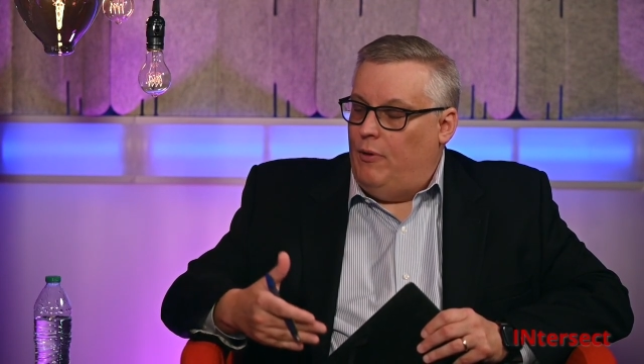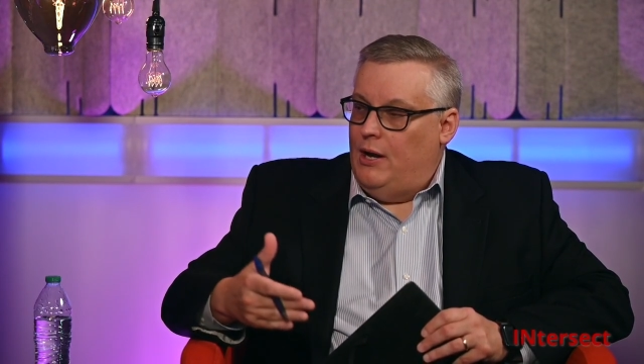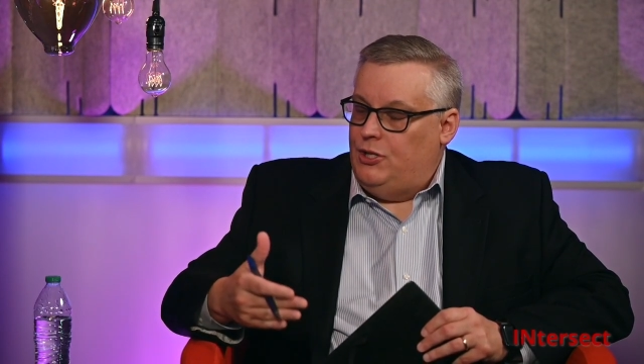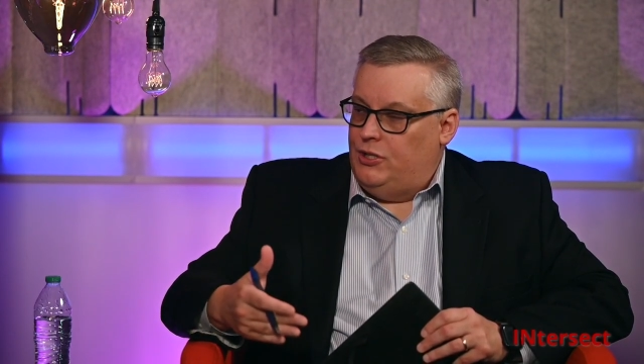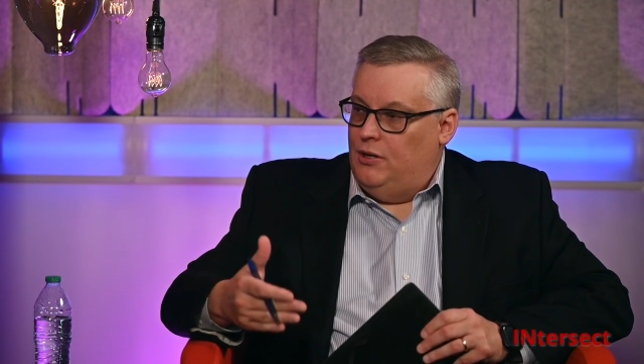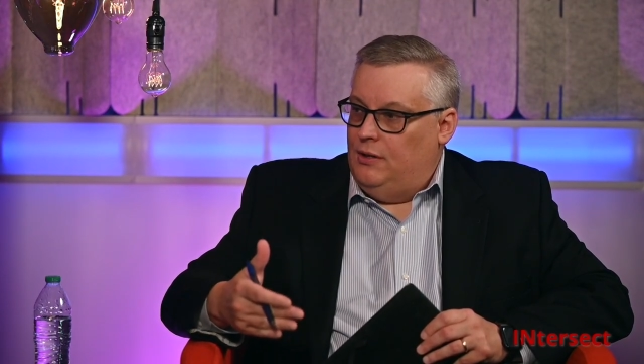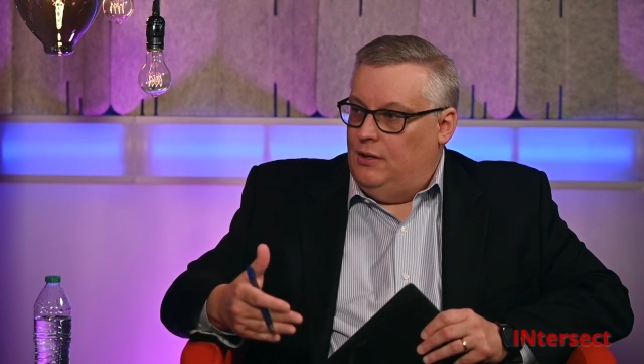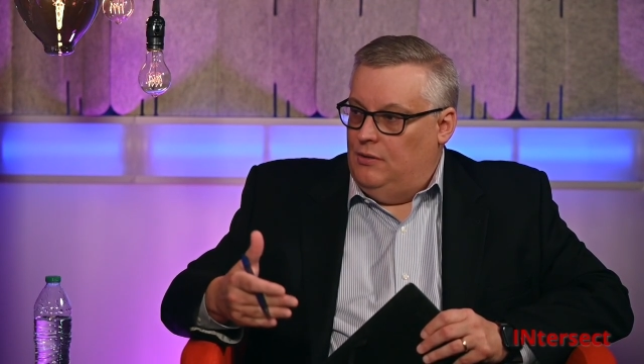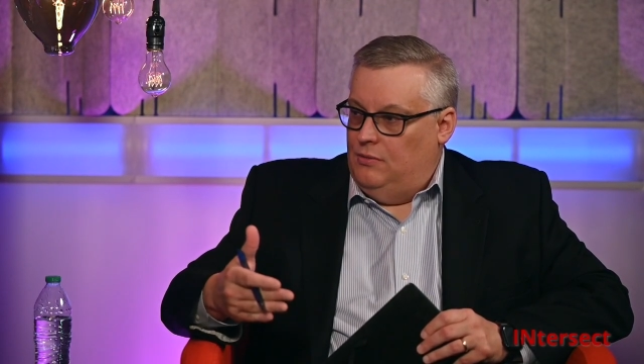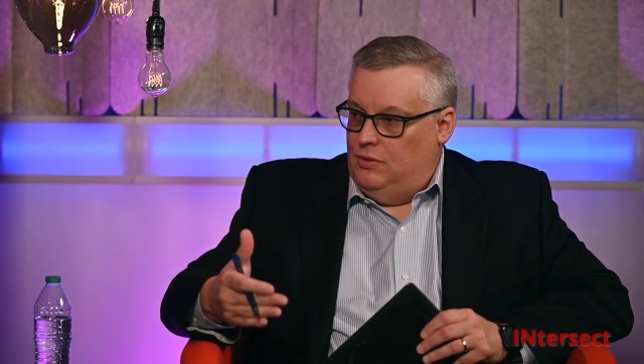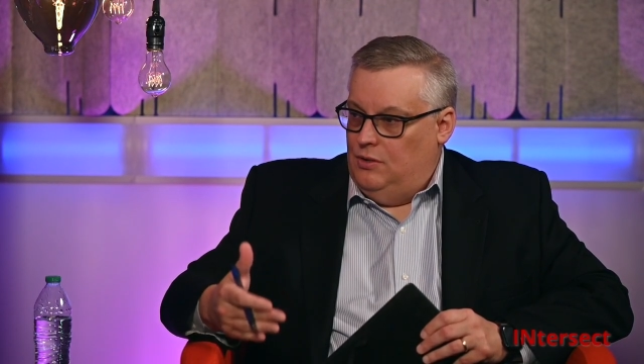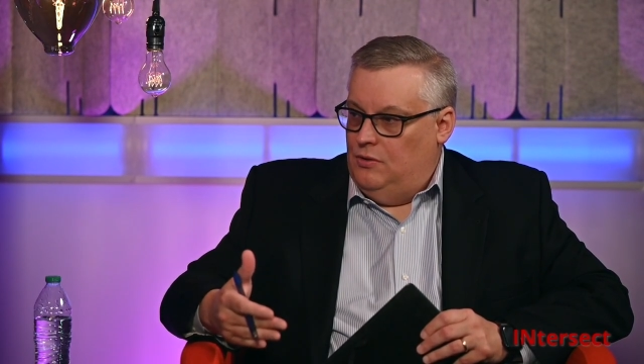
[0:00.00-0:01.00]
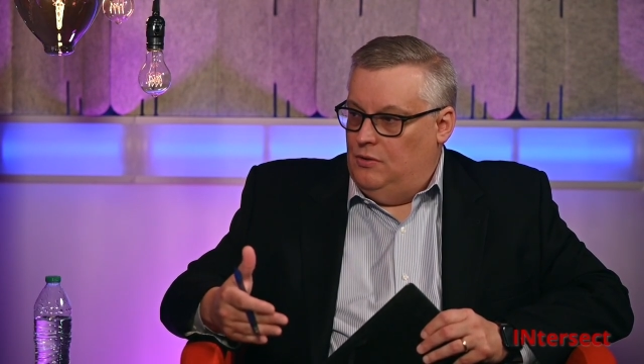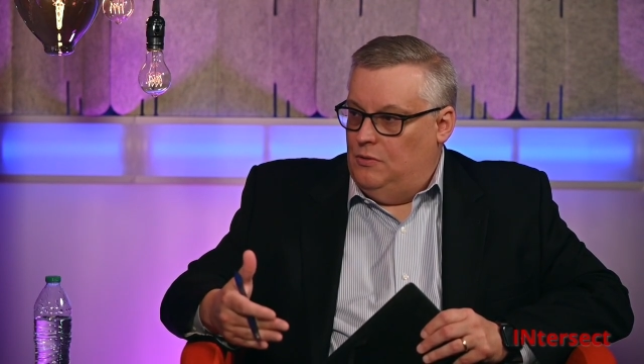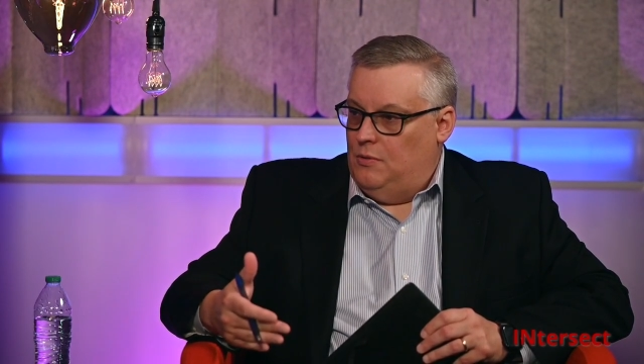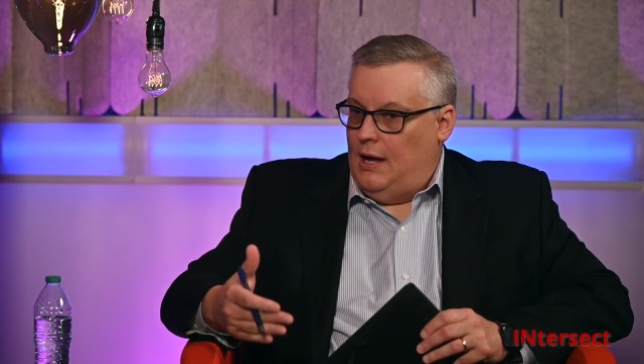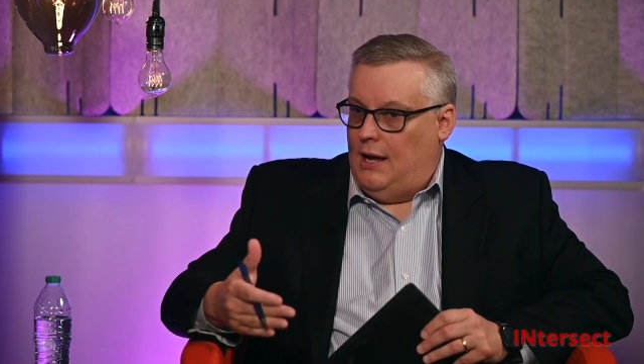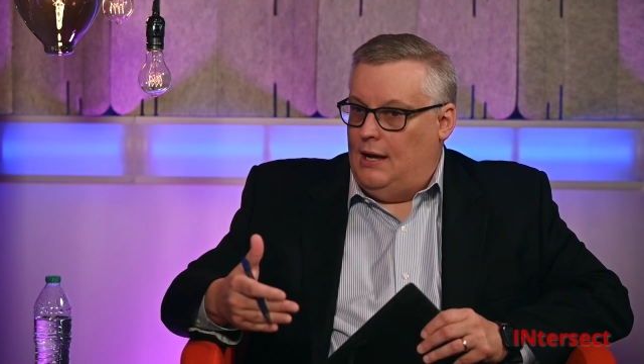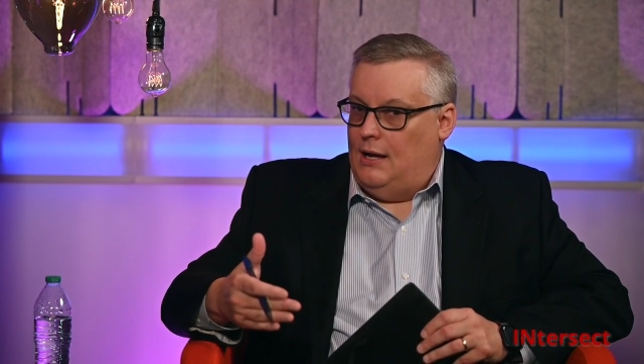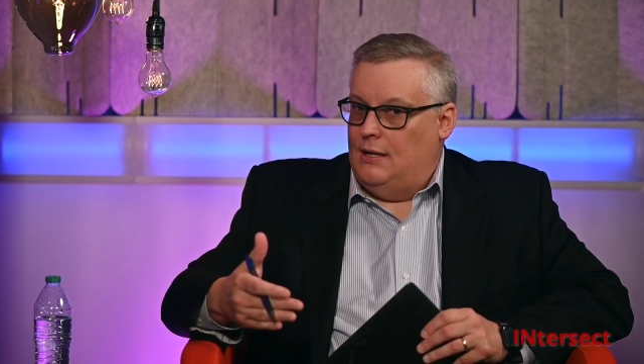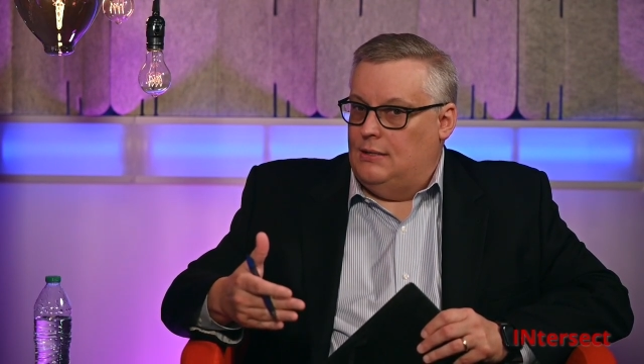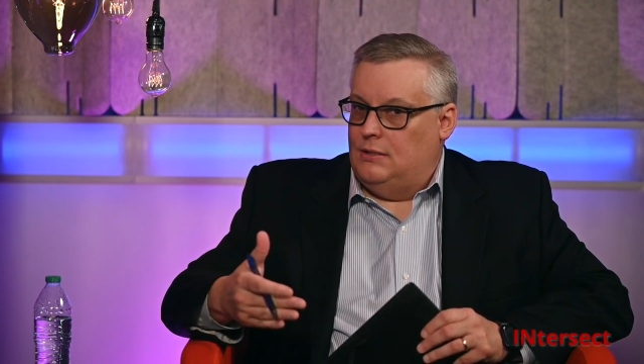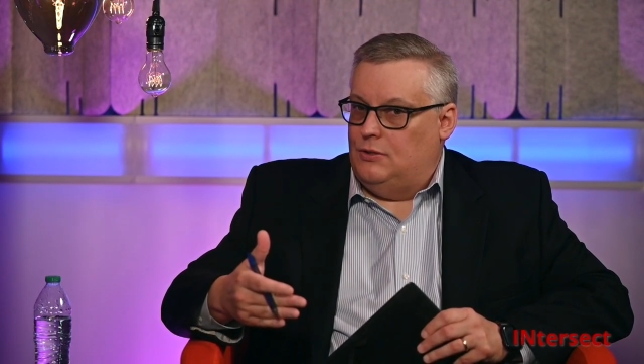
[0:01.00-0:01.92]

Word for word: engineering that you do has